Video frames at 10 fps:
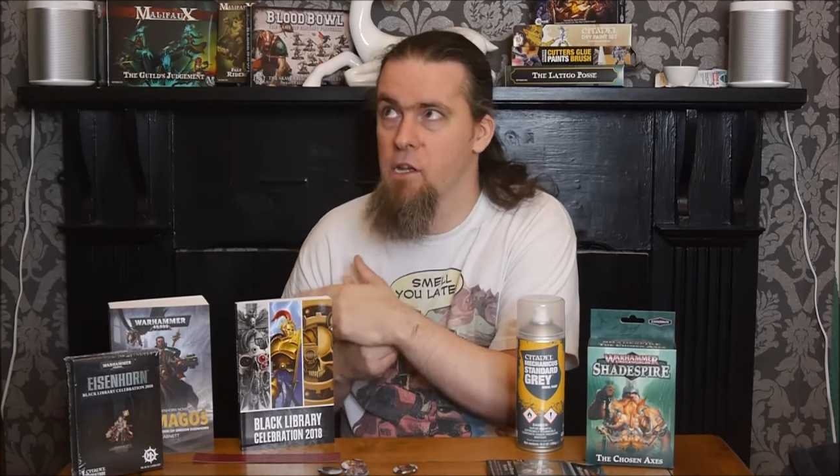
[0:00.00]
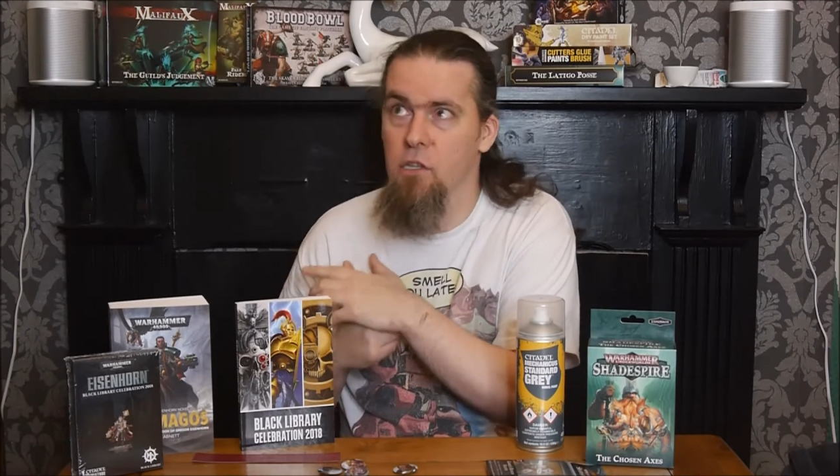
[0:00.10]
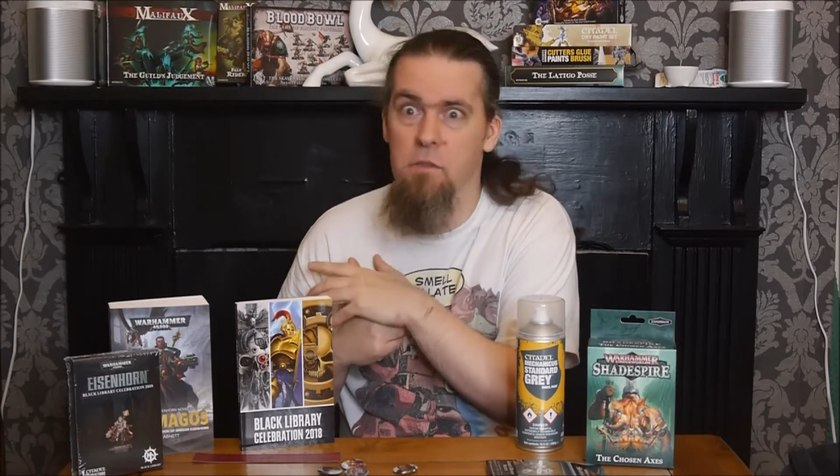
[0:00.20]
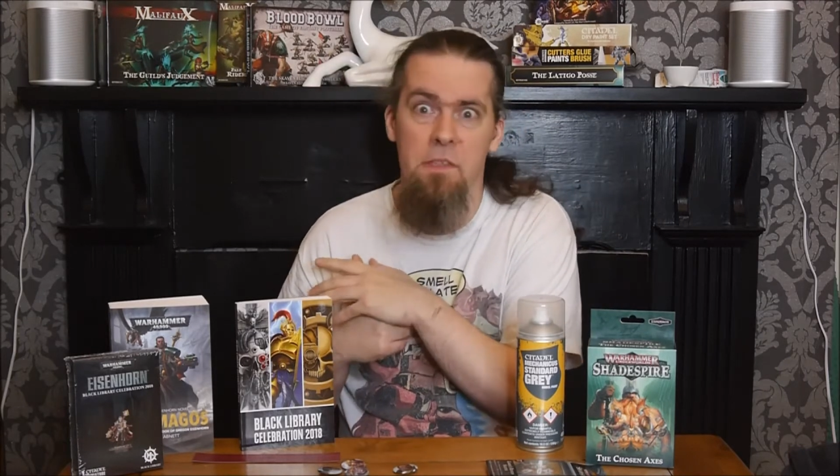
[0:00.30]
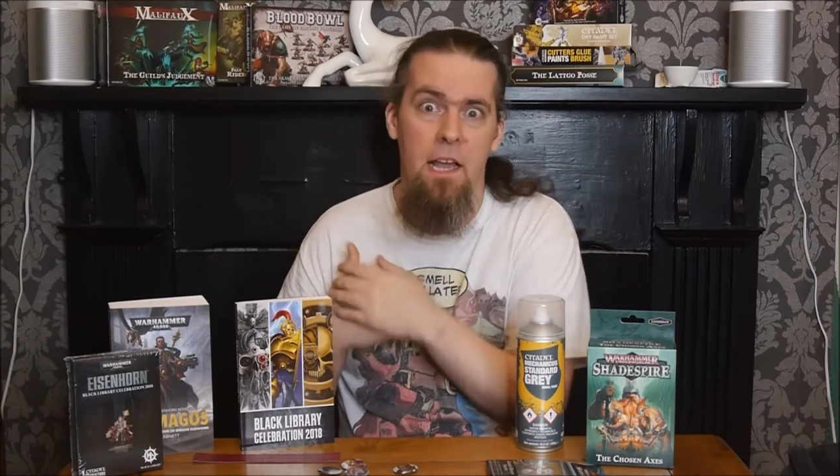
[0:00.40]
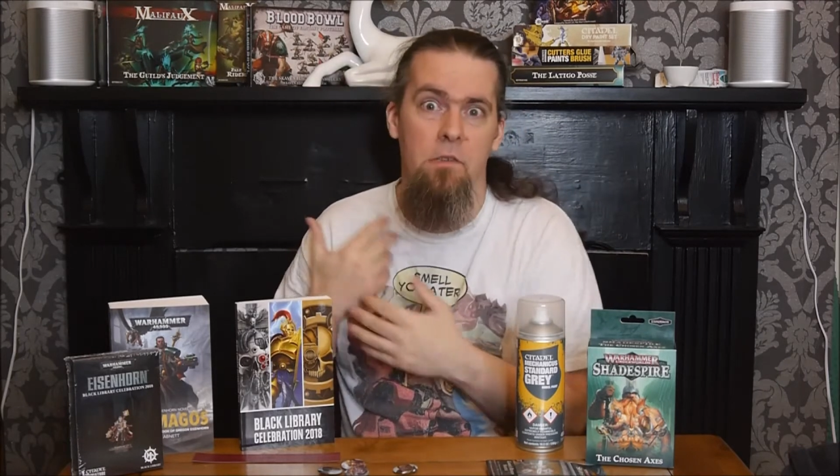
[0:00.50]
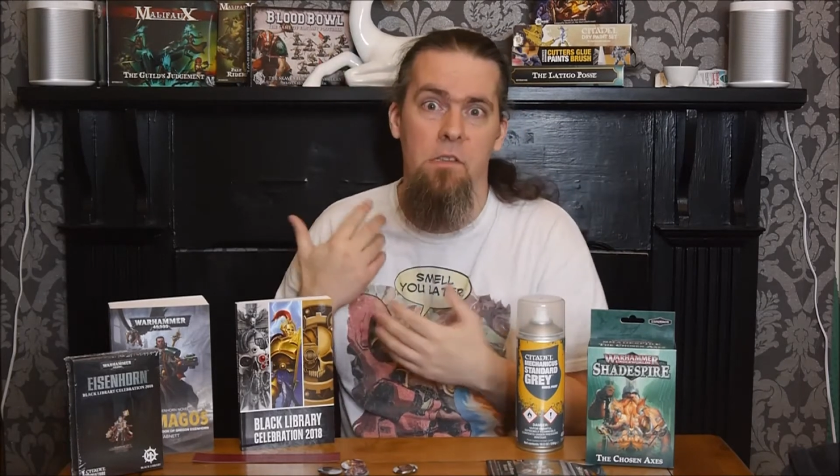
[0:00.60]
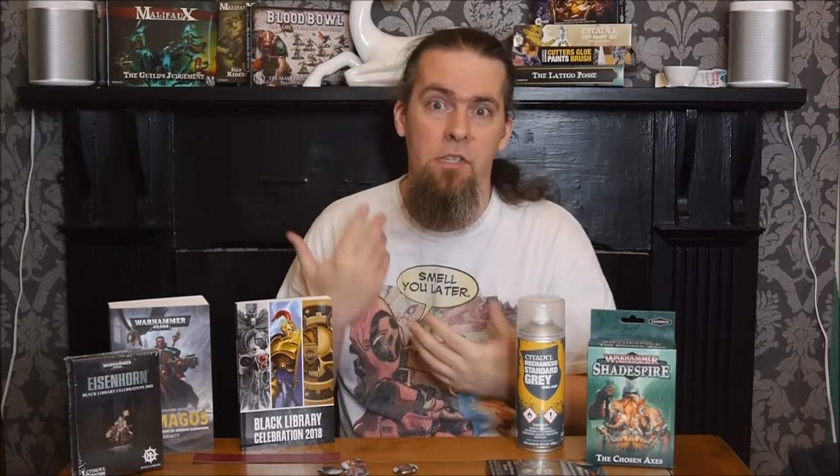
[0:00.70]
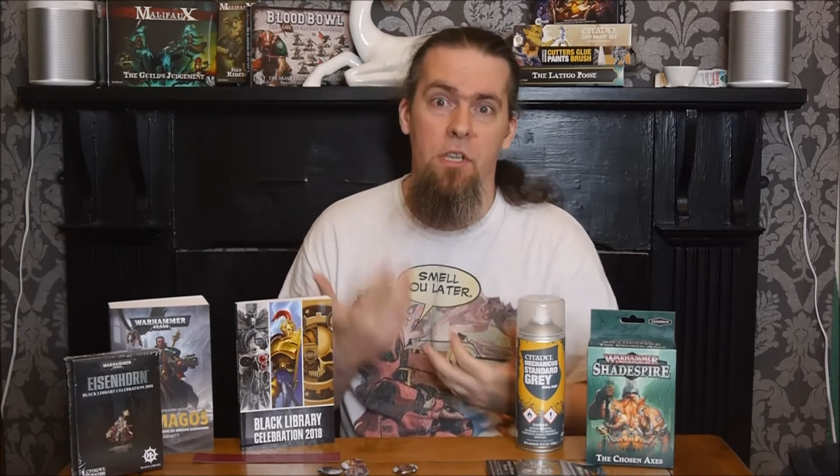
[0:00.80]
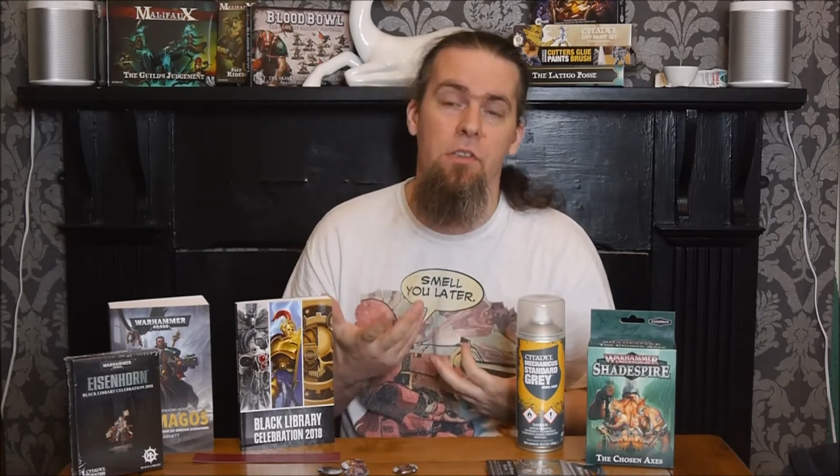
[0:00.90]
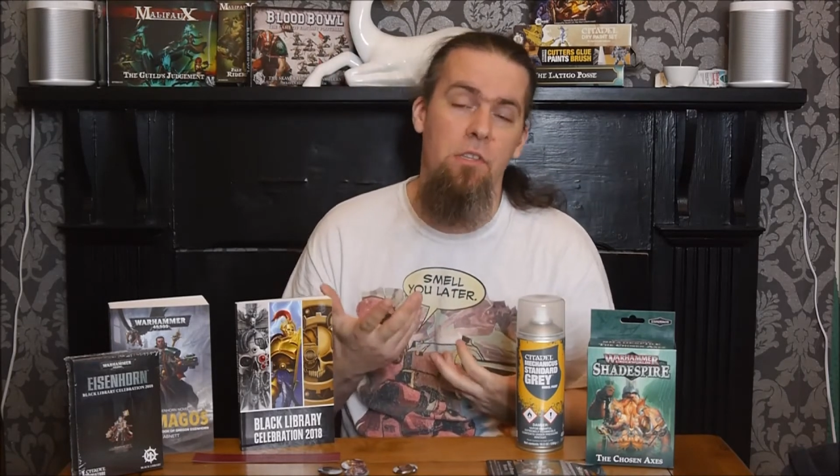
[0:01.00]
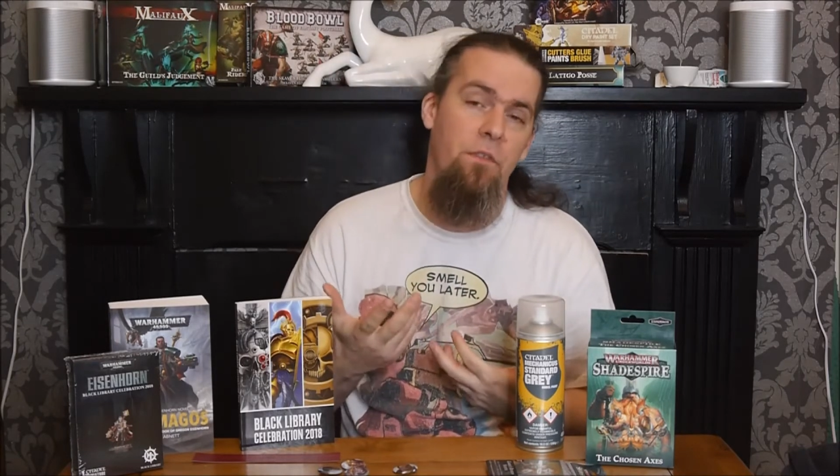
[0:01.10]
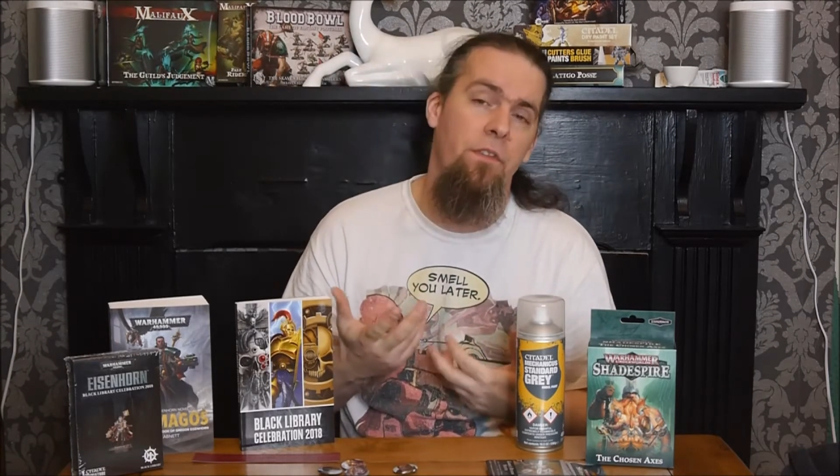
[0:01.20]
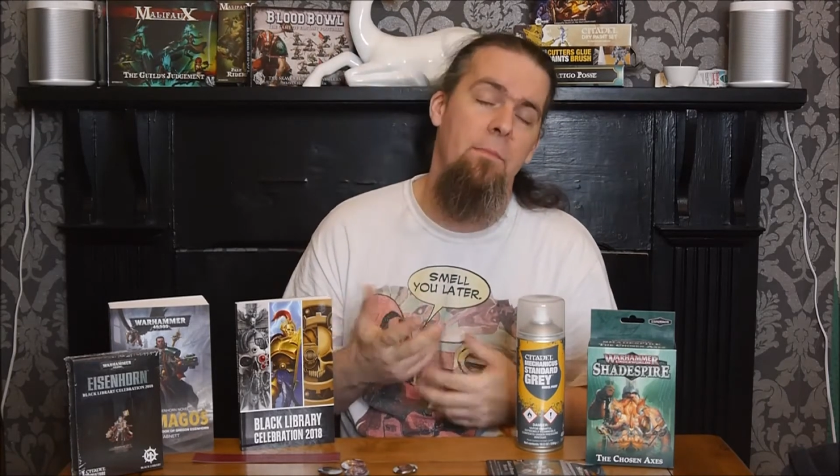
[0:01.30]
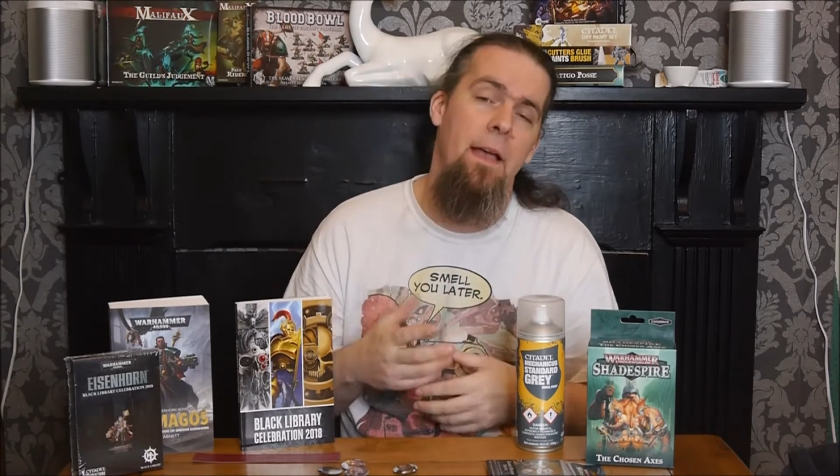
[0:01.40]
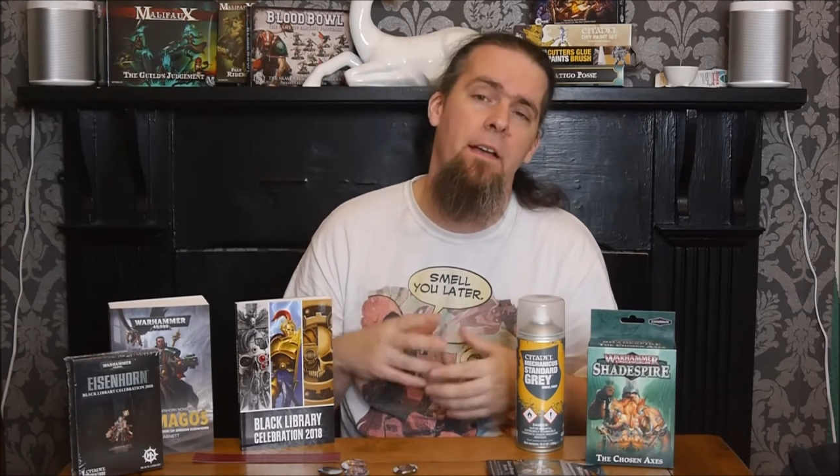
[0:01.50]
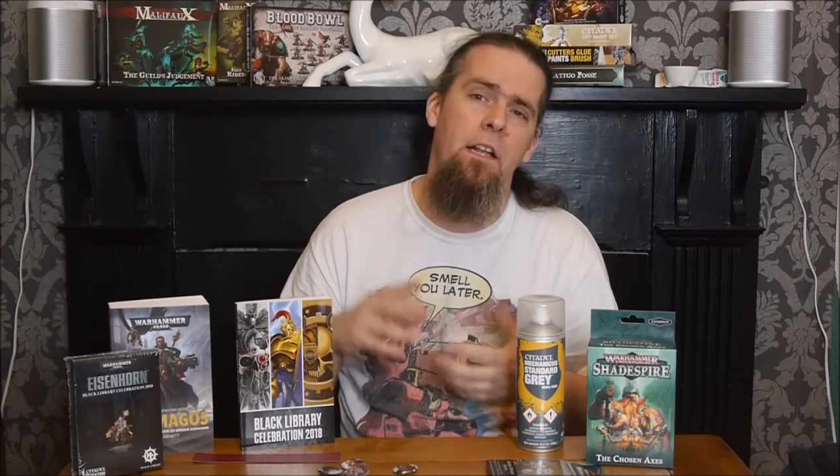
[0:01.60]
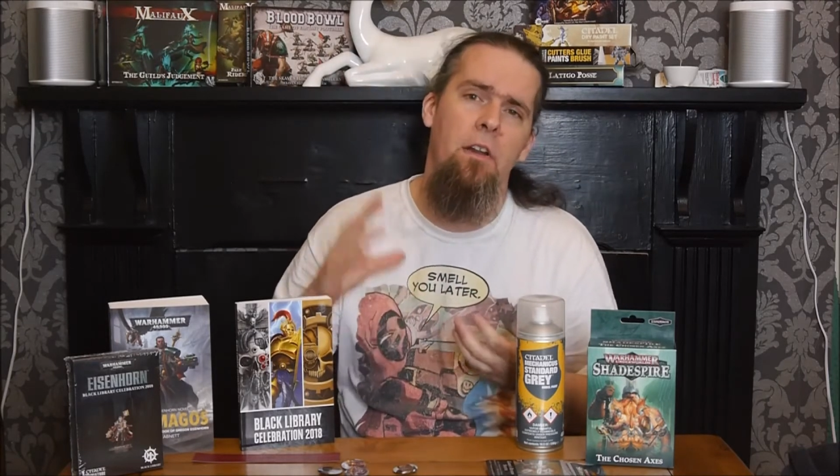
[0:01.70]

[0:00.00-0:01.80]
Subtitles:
you got some Thousand Suns stuff come out,